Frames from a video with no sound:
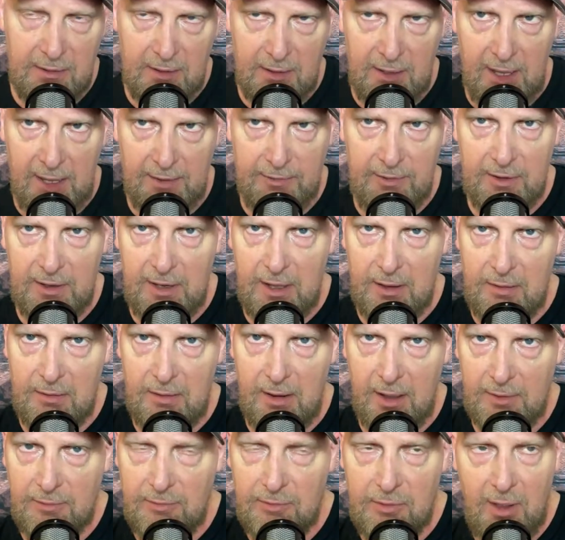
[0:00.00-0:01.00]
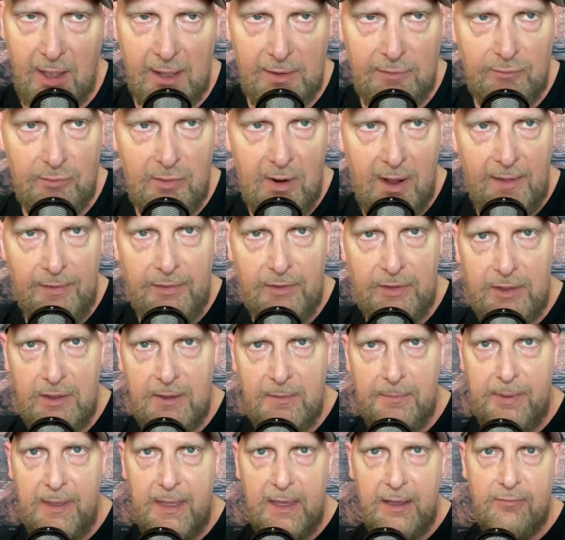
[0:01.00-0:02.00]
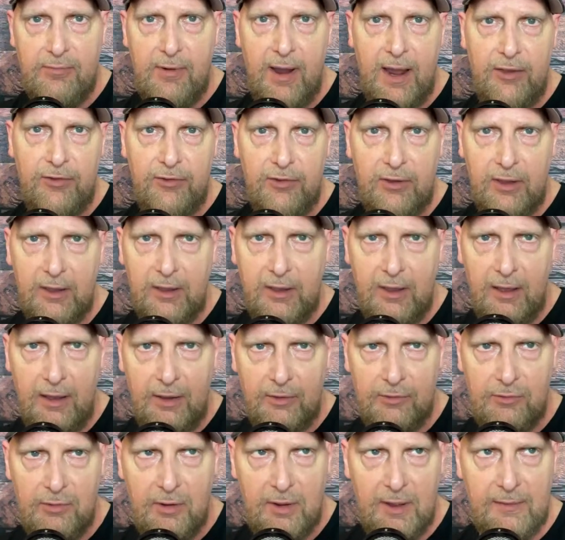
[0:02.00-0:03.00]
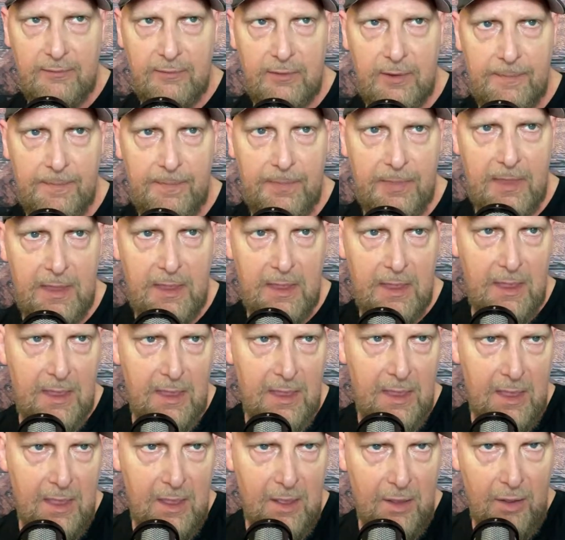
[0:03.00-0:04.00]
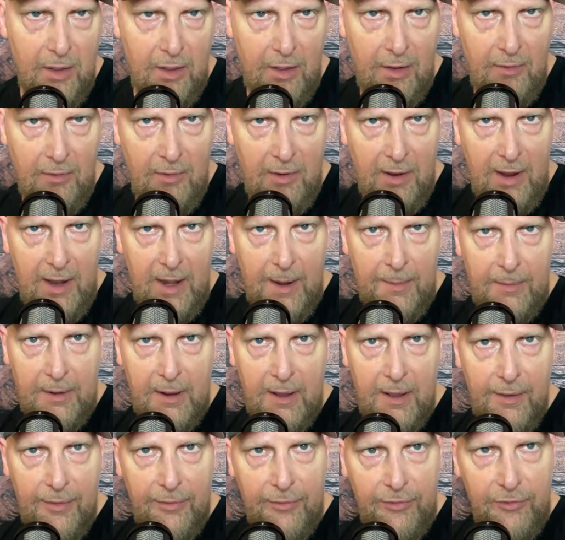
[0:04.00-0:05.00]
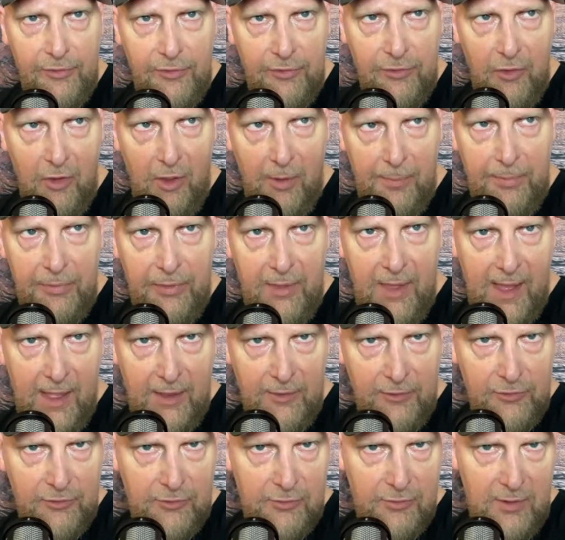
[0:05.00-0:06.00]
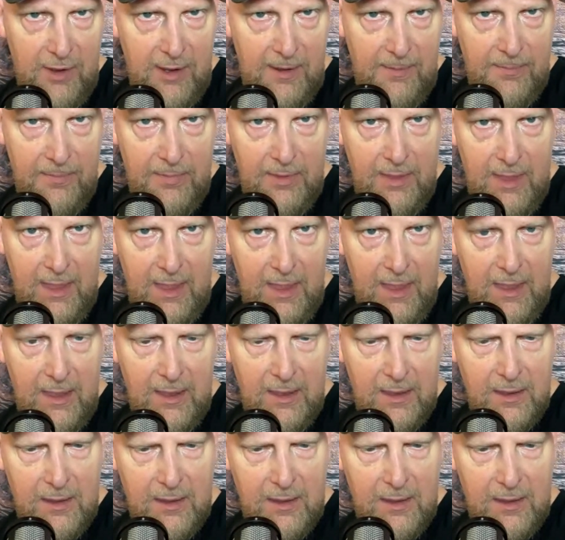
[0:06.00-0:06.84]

I don't know. I'd rather you be a racing car driver. Alright, I'm going to stop that stream there.